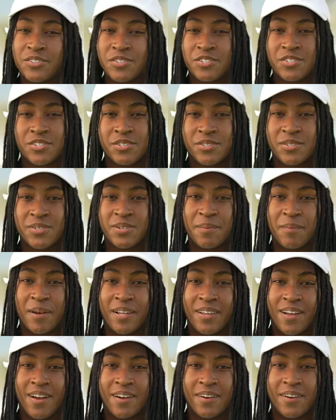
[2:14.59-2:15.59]
new shoe in my
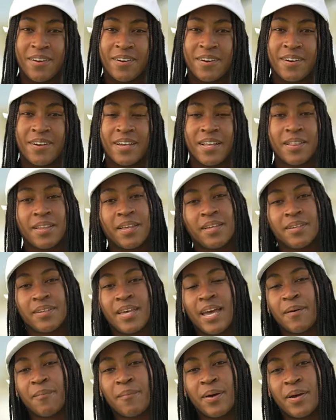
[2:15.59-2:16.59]
locker and then
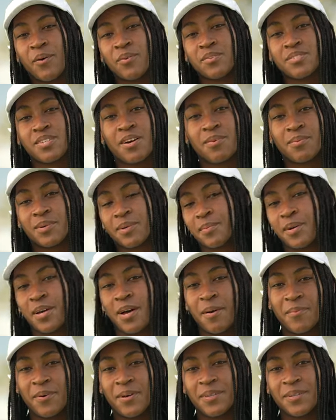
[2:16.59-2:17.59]
at my hotel room a
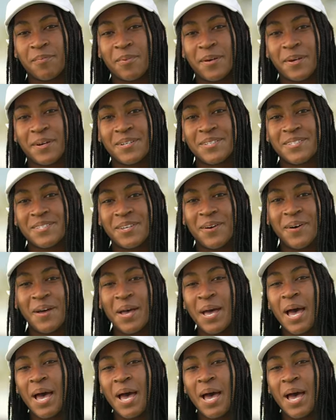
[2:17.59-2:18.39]
couple other pairs. So